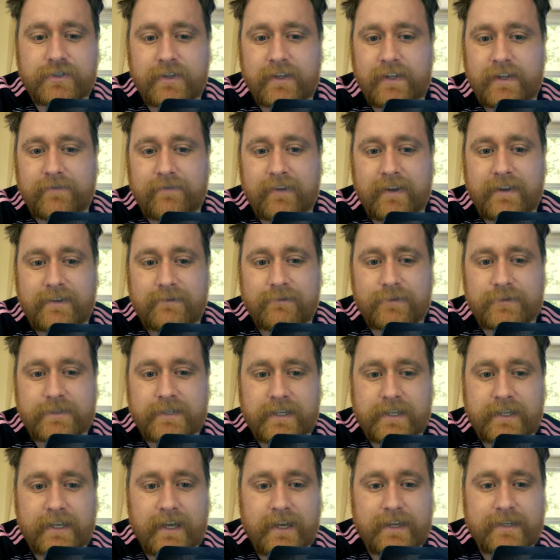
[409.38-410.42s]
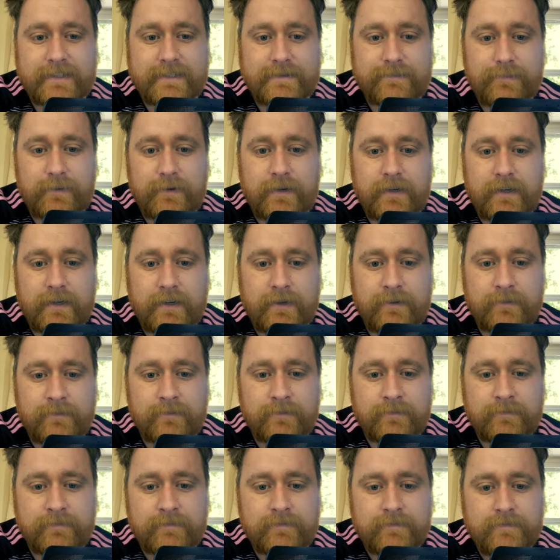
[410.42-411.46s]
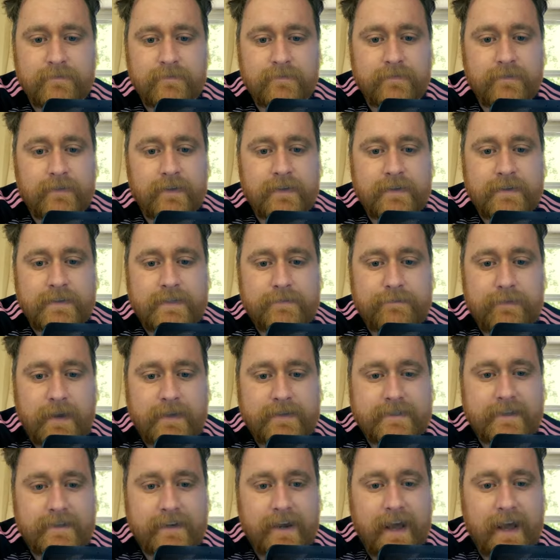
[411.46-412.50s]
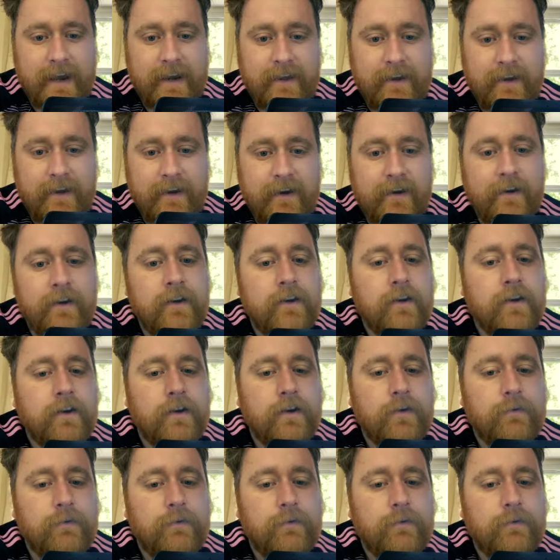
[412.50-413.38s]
if that was the case. But Sebastian Allaire will